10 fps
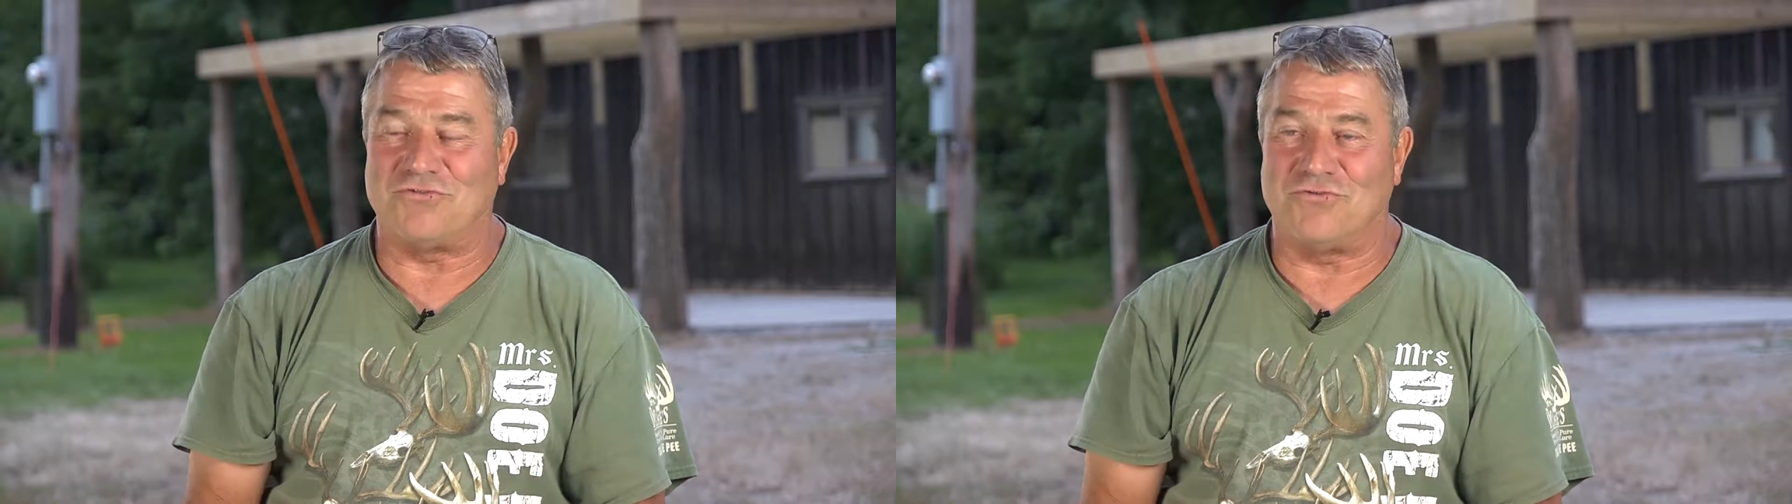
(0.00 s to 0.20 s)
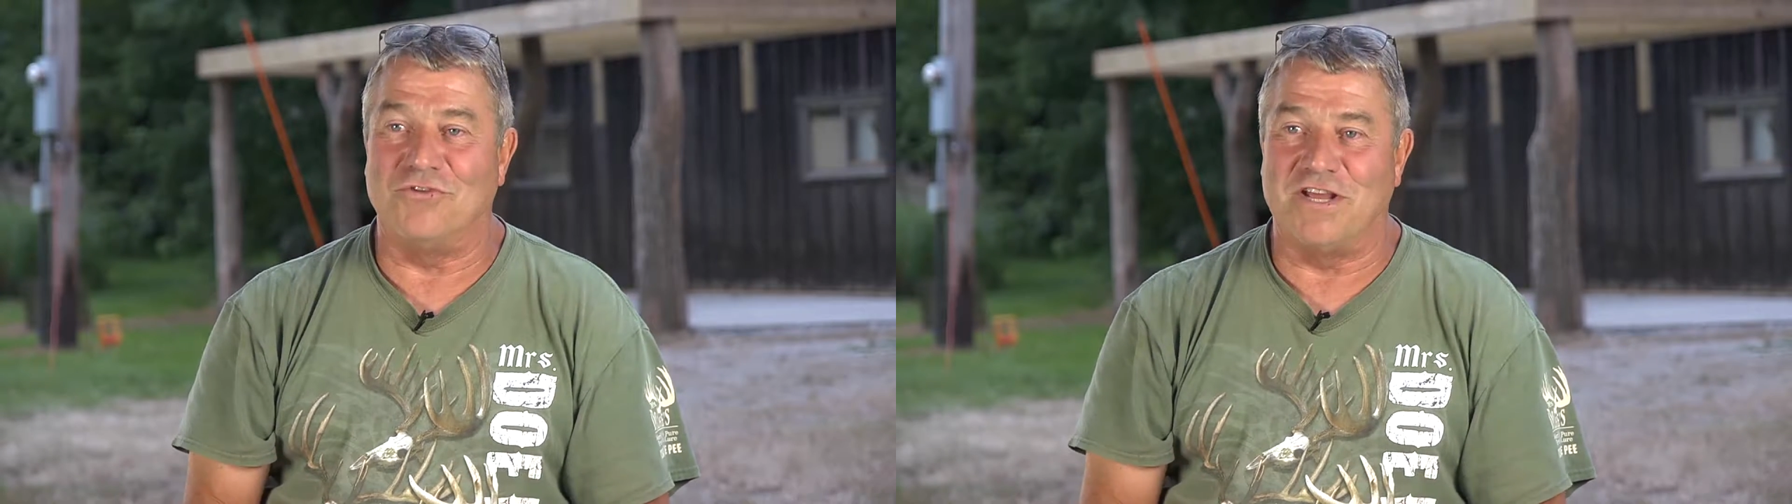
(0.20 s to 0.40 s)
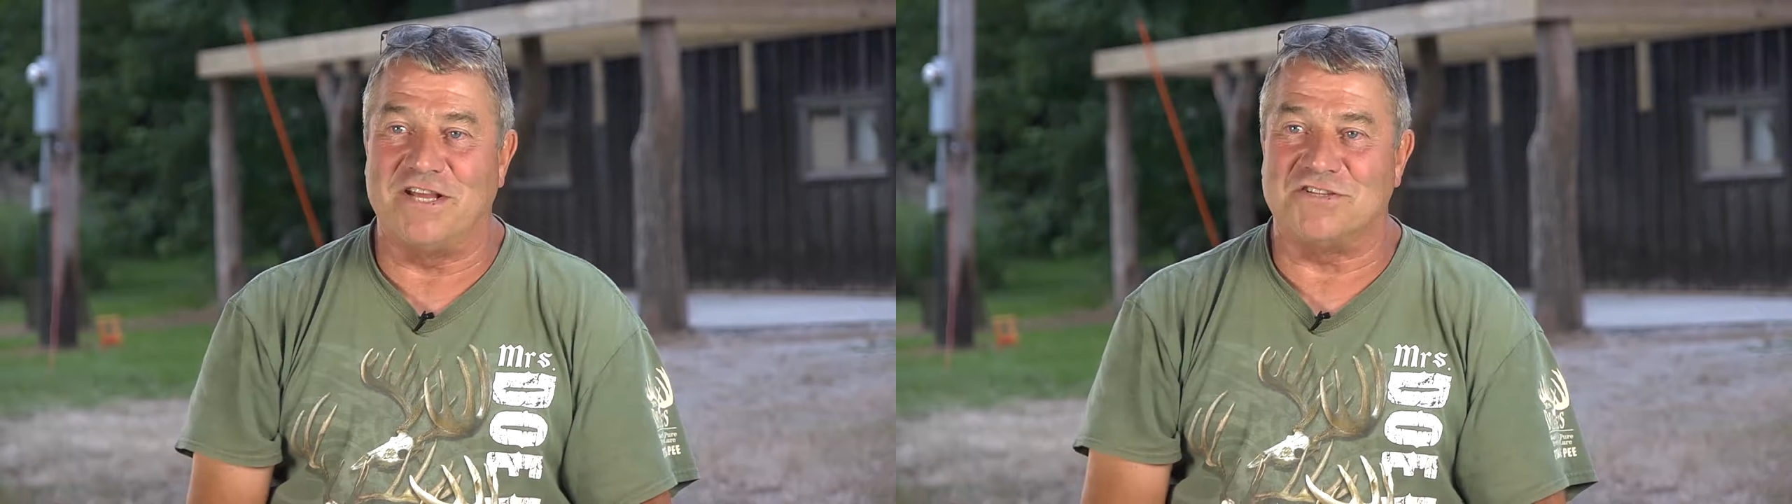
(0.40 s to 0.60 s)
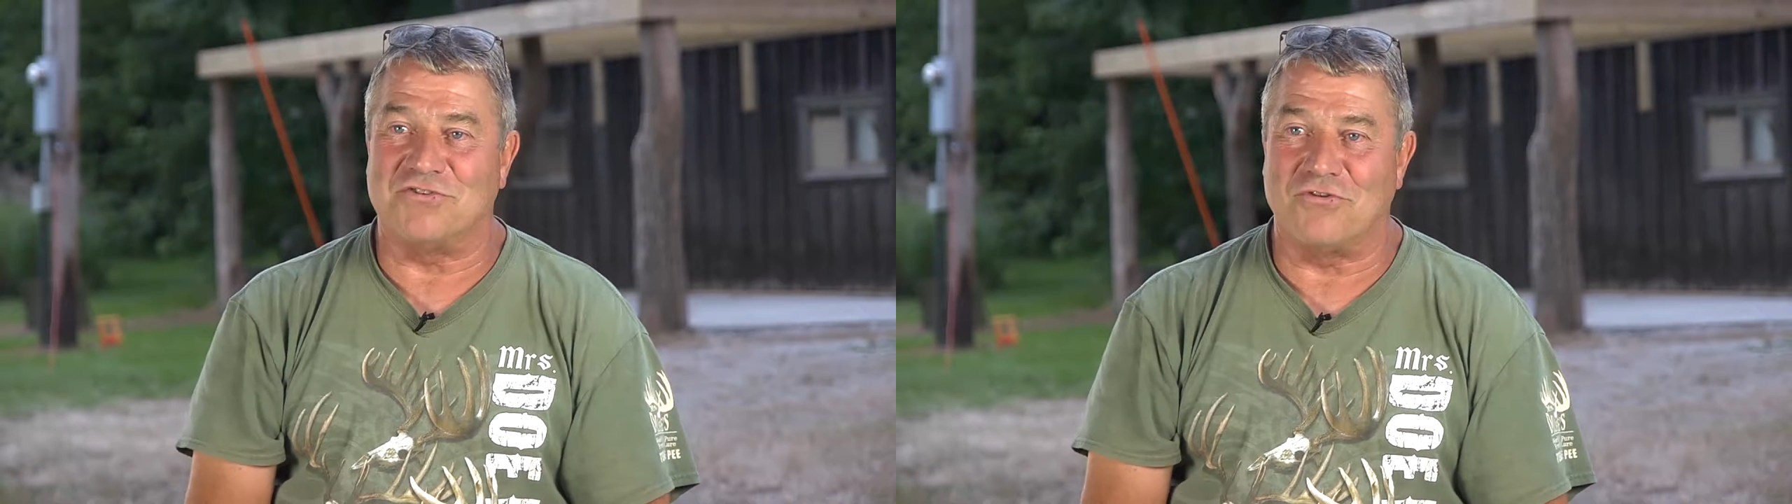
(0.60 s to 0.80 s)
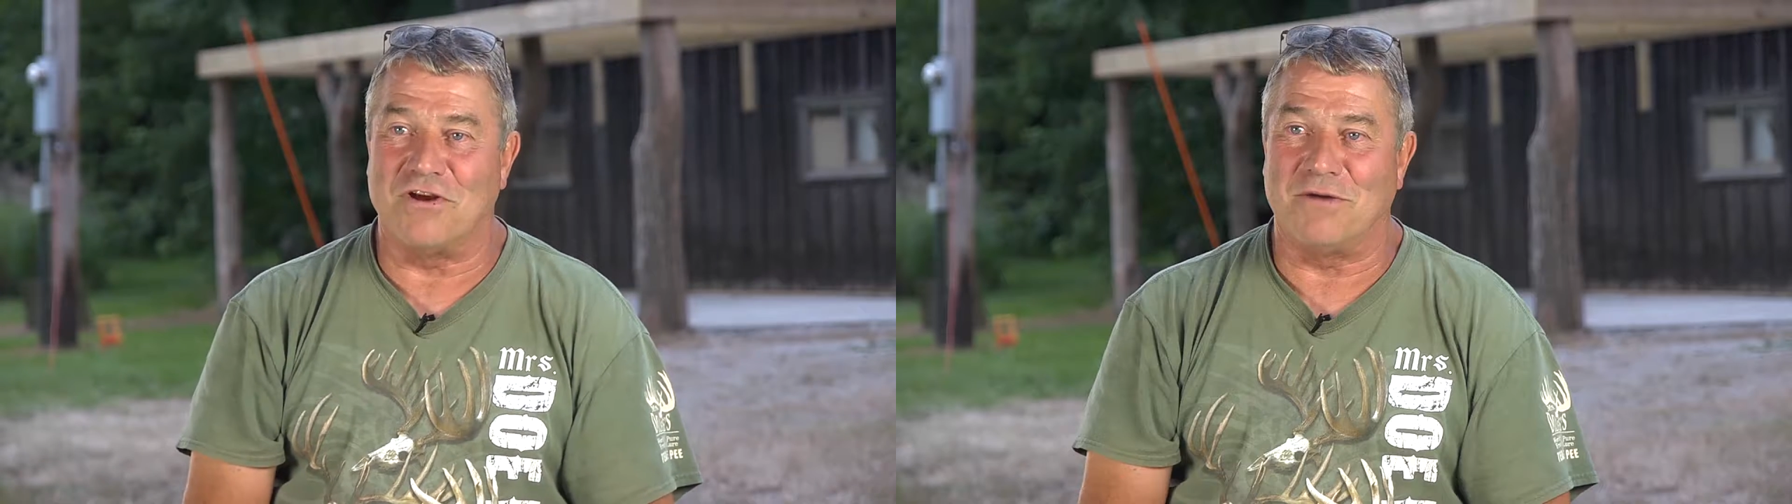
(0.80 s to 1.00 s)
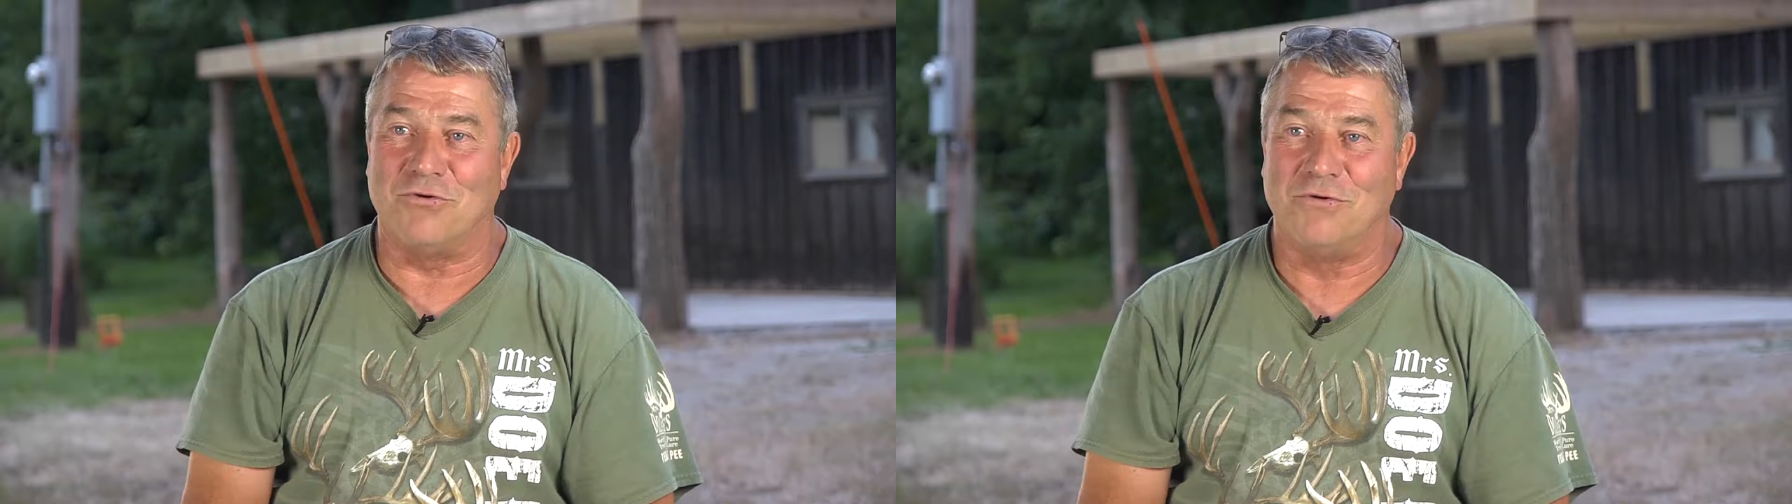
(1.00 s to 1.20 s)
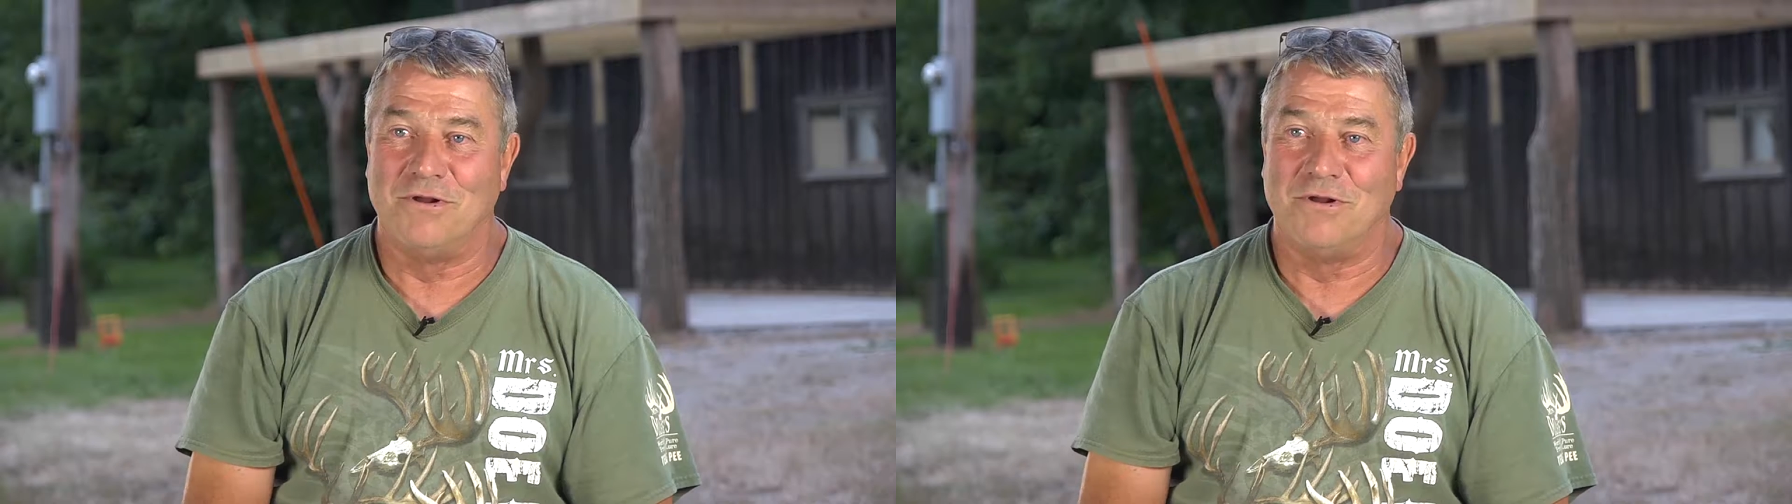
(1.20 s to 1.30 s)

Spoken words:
truly is incredible.